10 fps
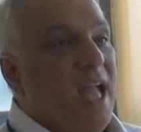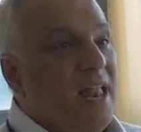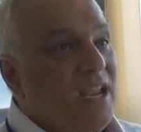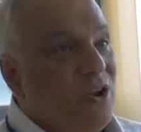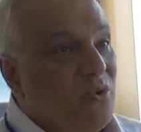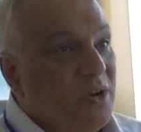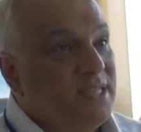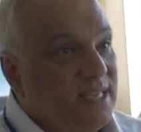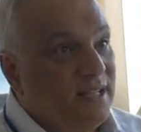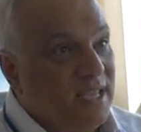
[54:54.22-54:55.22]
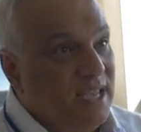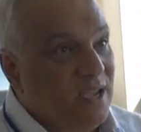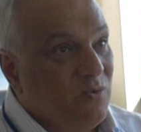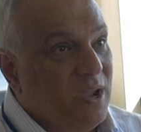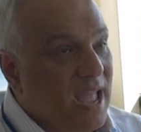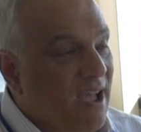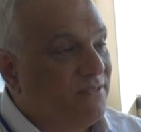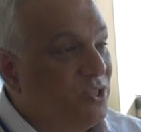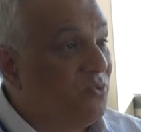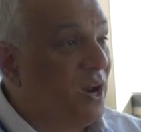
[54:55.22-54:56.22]
And increasingly, we
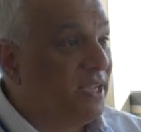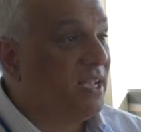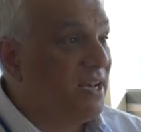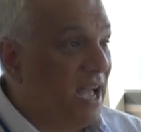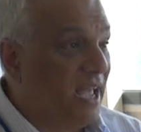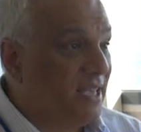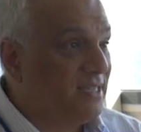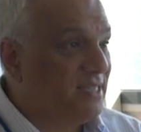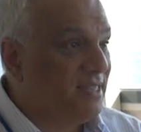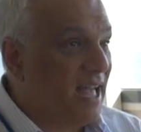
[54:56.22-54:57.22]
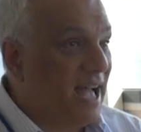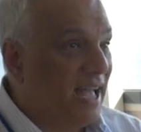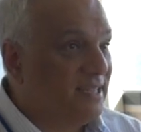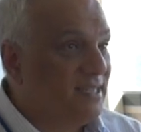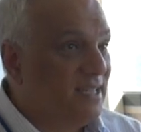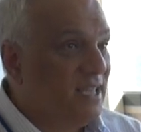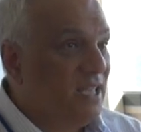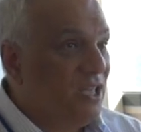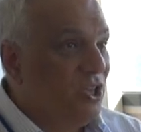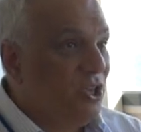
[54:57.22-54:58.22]
have to recognize that,
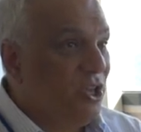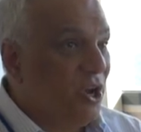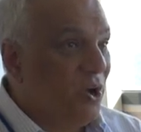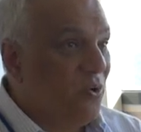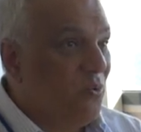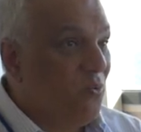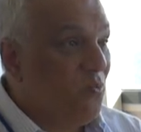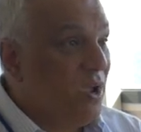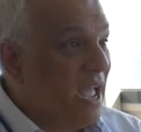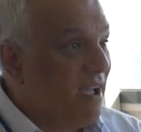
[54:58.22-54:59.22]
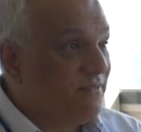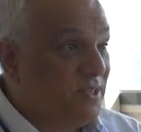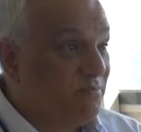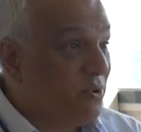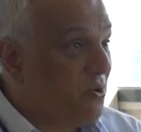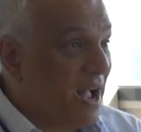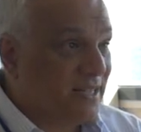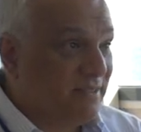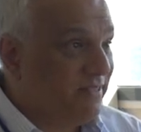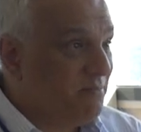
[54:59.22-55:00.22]
you know, we have to
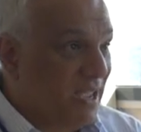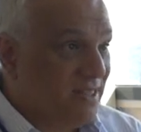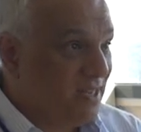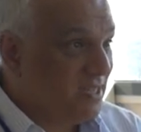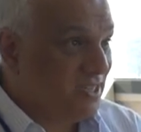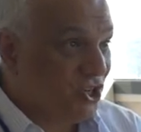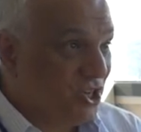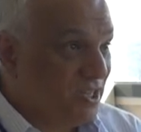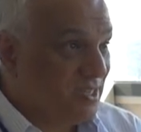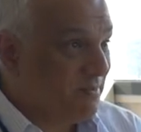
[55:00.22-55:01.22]
proactively make the decisions